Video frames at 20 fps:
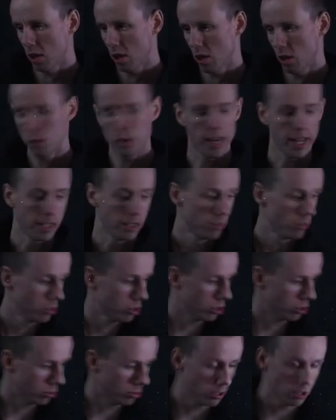Okay,
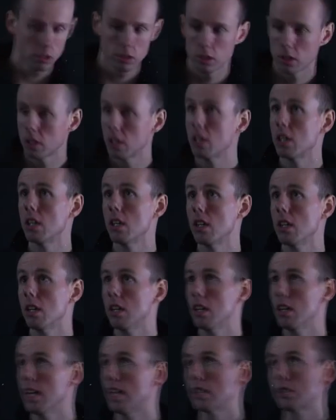so
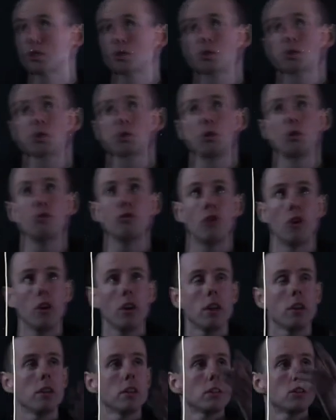let's go for
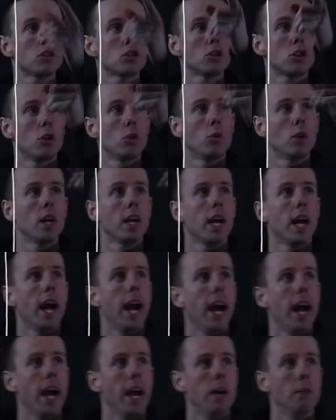it. So
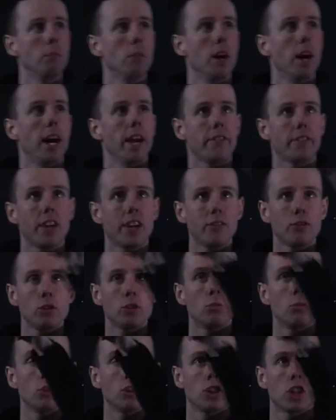I've given
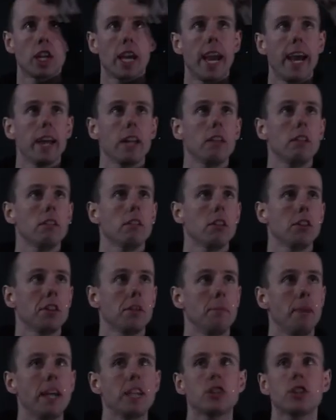you once again the
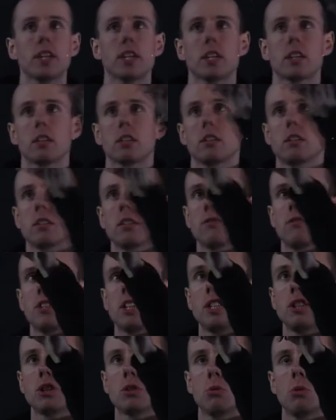metric for
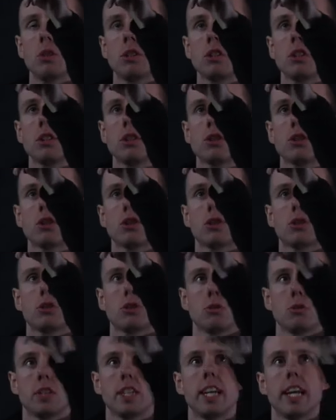these coordinates.
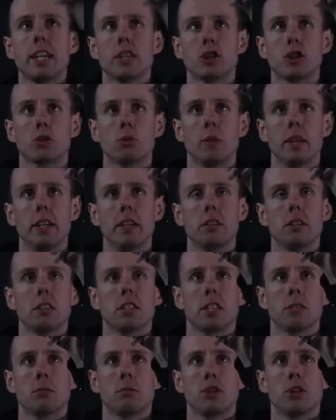So ds squared is
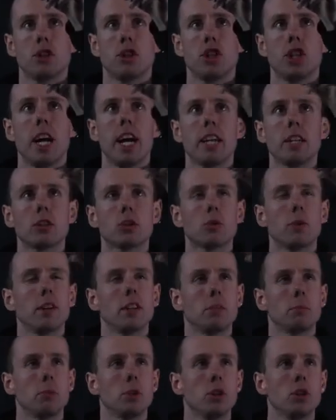equal to sine
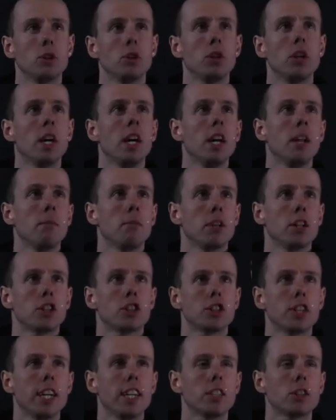squared mu plus
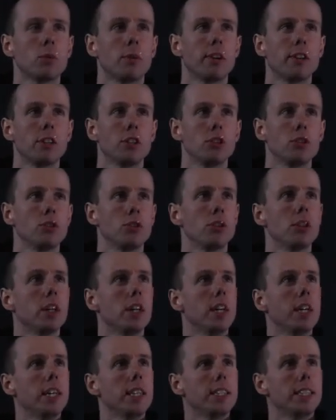sine squared nu
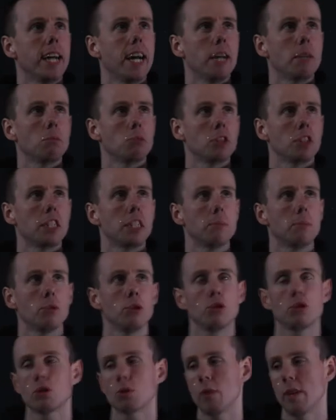times d
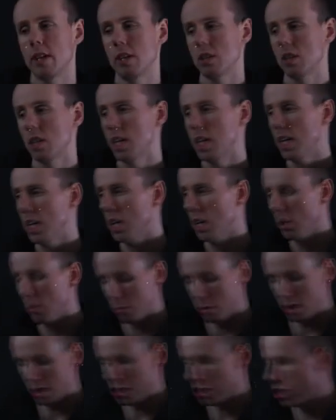mu squared
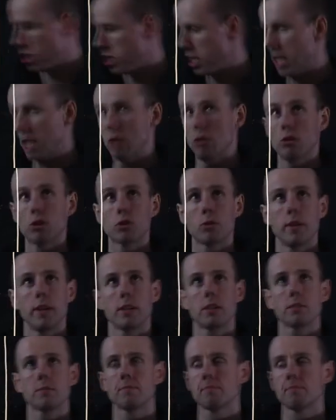plus d nu squared.